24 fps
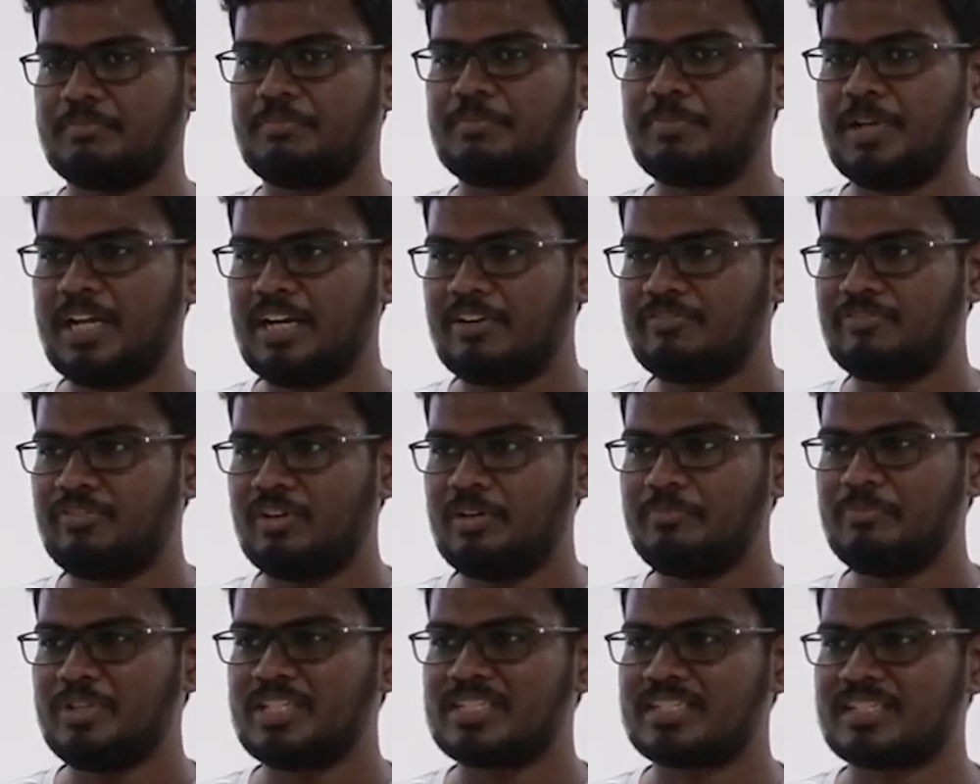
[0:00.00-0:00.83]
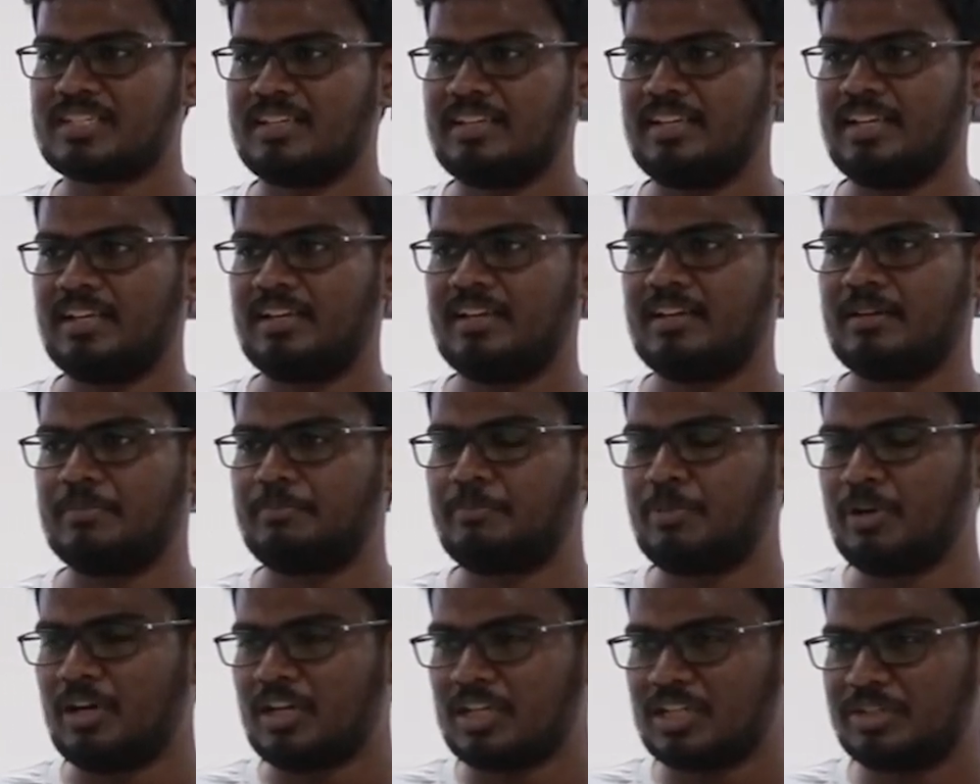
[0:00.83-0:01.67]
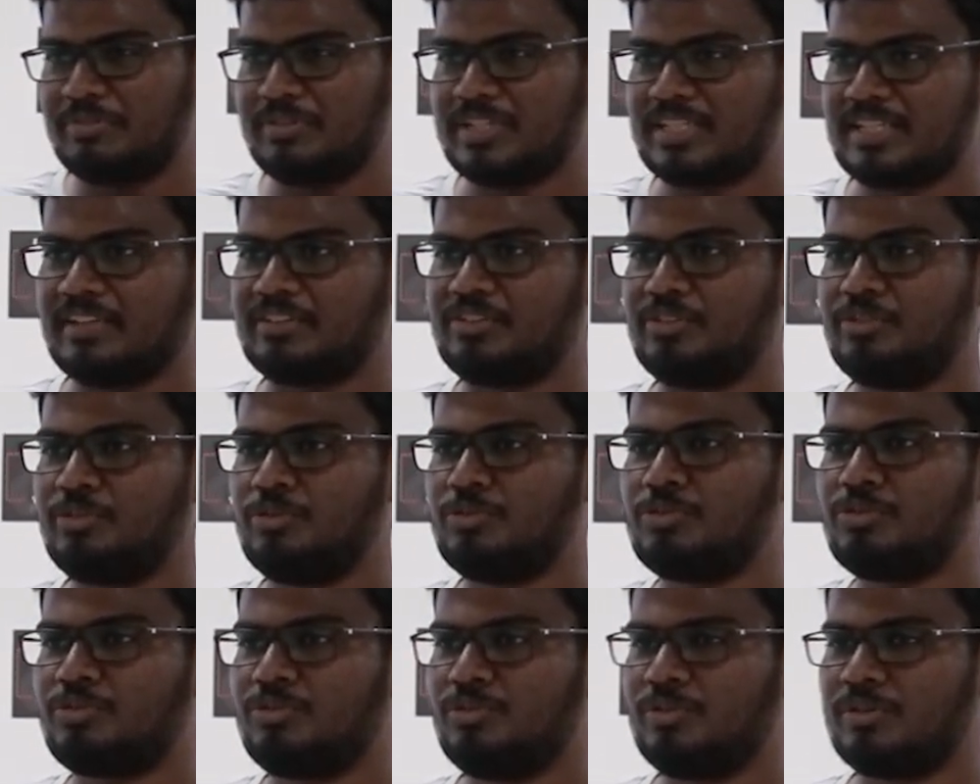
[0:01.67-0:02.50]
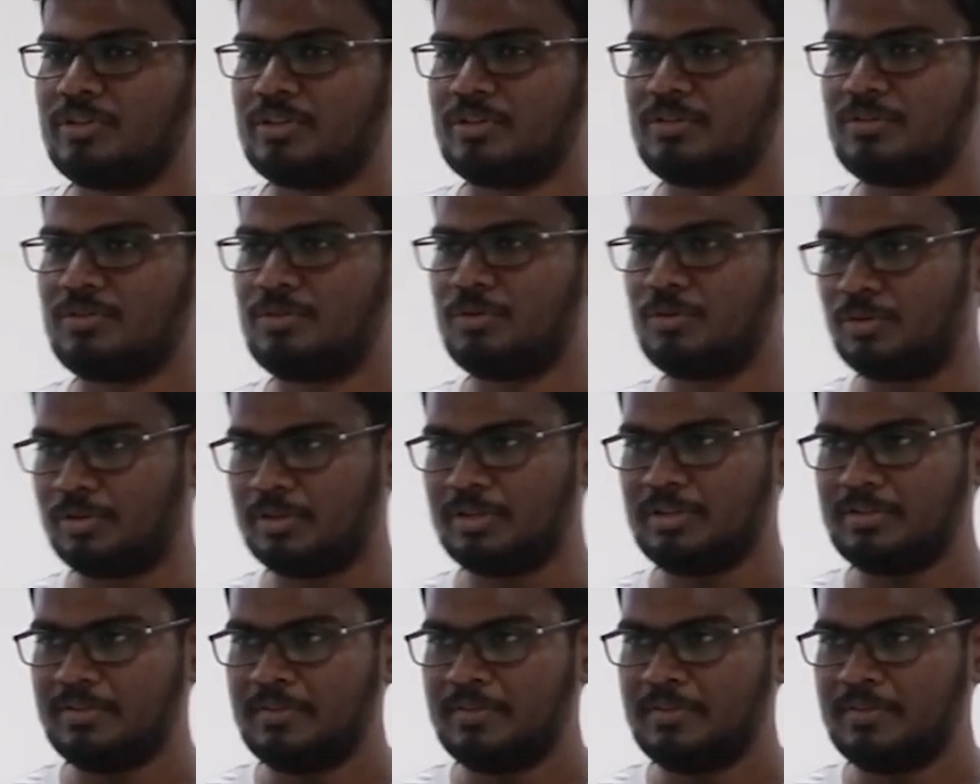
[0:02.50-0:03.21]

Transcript: platform part which executes your code.